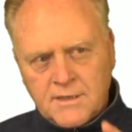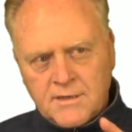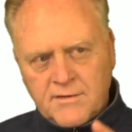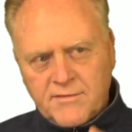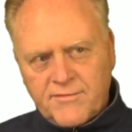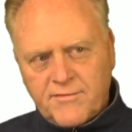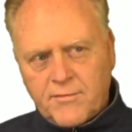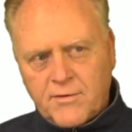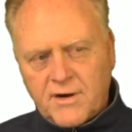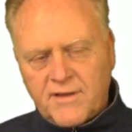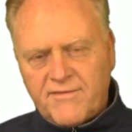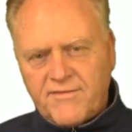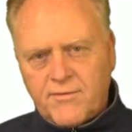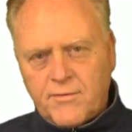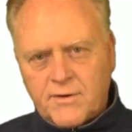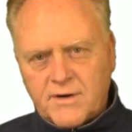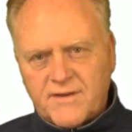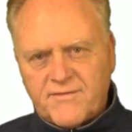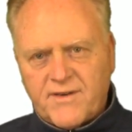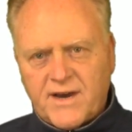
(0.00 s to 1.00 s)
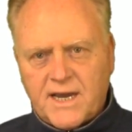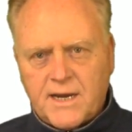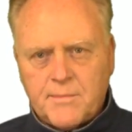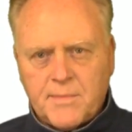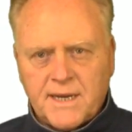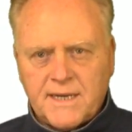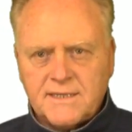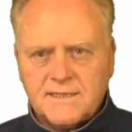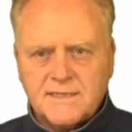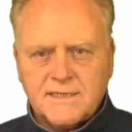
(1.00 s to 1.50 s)
44 divided
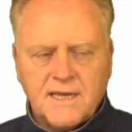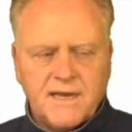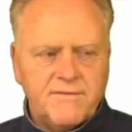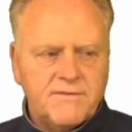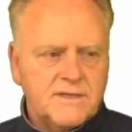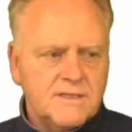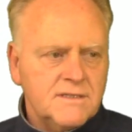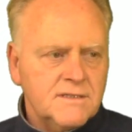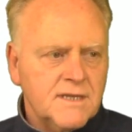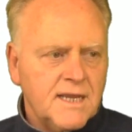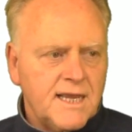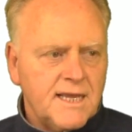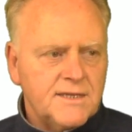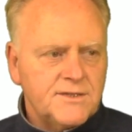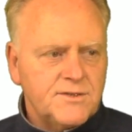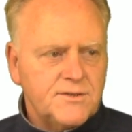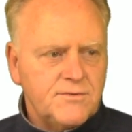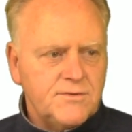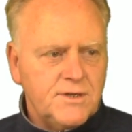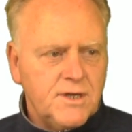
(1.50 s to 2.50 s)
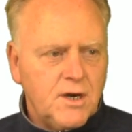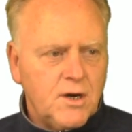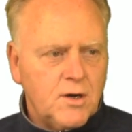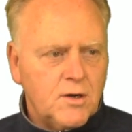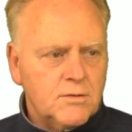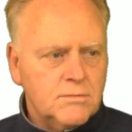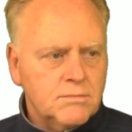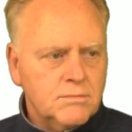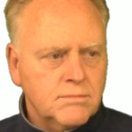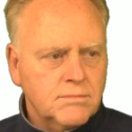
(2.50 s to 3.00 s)
by 7, as you know,